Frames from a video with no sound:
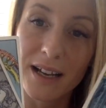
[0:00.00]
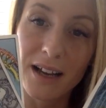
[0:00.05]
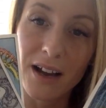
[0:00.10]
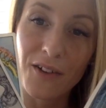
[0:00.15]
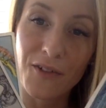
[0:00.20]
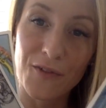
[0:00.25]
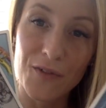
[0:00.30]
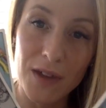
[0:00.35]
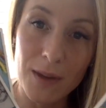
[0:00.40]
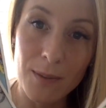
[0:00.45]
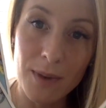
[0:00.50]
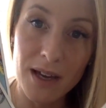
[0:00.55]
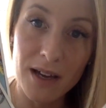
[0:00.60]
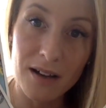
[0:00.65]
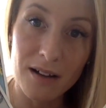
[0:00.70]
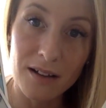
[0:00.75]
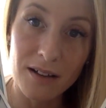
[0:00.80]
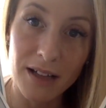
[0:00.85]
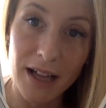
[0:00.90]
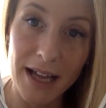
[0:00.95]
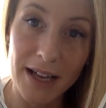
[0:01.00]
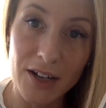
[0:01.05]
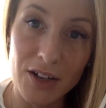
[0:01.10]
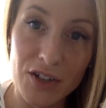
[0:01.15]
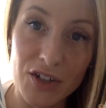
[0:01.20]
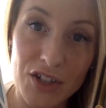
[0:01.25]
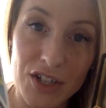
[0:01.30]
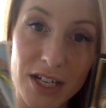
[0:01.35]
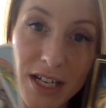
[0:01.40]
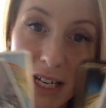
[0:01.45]
a female
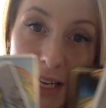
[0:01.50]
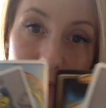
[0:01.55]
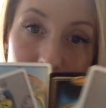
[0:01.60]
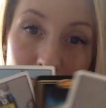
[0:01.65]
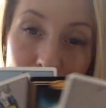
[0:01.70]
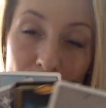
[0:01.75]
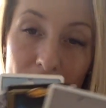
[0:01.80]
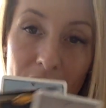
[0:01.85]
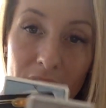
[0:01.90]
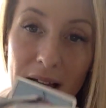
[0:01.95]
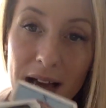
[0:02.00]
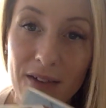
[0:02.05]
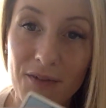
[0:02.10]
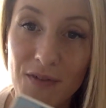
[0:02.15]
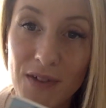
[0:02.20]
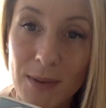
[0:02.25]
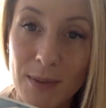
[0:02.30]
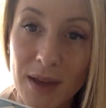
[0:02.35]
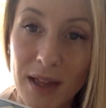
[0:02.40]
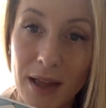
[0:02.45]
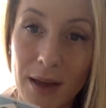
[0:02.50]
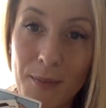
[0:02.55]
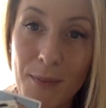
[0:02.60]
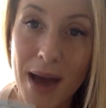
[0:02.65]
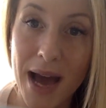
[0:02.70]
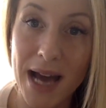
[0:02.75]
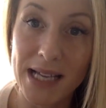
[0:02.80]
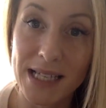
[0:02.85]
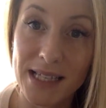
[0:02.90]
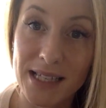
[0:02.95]
energy, but we all have female and
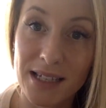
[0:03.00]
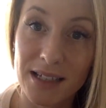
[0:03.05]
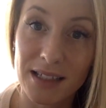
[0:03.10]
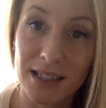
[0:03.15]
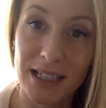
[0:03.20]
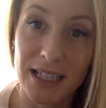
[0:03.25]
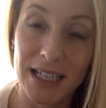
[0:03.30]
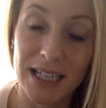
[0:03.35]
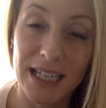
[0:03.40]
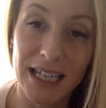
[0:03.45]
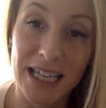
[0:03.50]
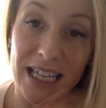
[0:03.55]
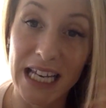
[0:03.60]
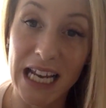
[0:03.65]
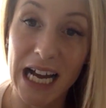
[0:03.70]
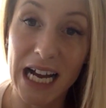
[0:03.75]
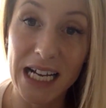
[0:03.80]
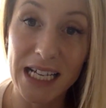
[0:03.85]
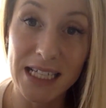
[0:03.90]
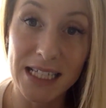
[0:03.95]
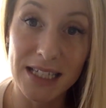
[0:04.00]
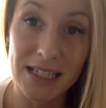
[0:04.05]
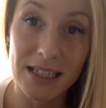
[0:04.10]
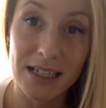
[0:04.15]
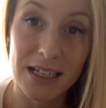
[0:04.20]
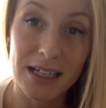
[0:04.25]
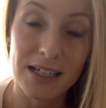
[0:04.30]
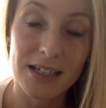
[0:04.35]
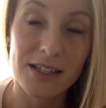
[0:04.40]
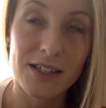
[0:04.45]
masculine in us.
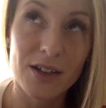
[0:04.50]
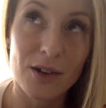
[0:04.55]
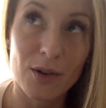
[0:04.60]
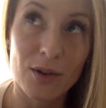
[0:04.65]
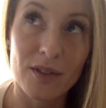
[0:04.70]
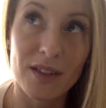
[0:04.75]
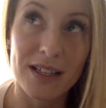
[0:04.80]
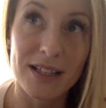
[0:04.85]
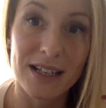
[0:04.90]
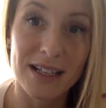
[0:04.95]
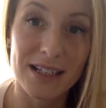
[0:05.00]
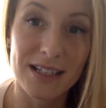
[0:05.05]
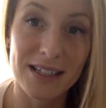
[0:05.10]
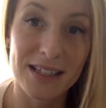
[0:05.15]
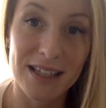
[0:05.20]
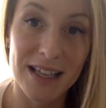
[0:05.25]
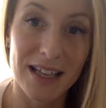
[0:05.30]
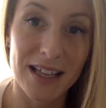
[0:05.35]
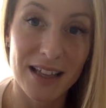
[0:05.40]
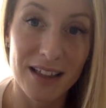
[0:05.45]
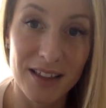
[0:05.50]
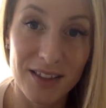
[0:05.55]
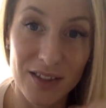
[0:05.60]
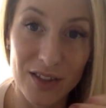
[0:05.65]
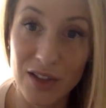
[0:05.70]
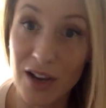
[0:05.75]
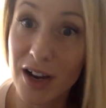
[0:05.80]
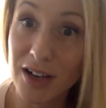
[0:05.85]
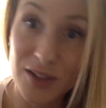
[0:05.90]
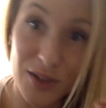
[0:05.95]
So that's not to say
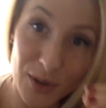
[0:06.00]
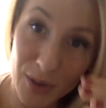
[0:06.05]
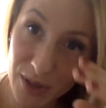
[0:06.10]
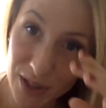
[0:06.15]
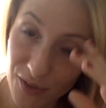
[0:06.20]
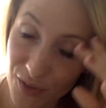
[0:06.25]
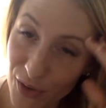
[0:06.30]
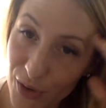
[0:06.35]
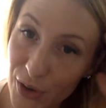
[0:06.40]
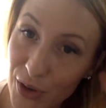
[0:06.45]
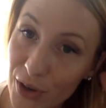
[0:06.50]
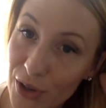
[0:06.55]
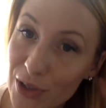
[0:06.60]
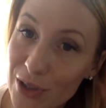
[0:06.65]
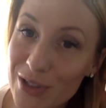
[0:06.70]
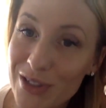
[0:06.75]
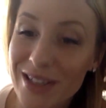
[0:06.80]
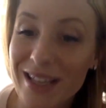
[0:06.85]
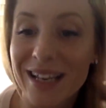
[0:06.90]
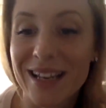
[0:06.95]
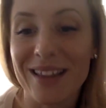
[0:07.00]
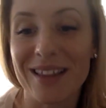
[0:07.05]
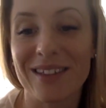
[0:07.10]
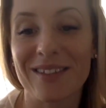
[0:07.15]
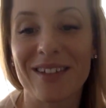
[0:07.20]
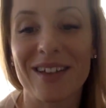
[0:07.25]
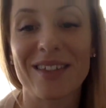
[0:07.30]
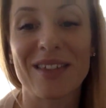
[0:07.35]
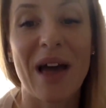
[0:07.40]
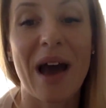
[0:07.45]
these cards are only for girls, anything
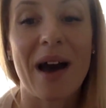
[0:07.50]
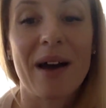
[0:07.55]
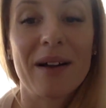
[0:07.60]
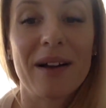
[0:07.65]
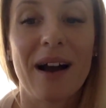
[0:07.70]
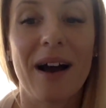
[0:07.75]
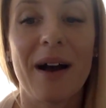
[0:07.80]
like that.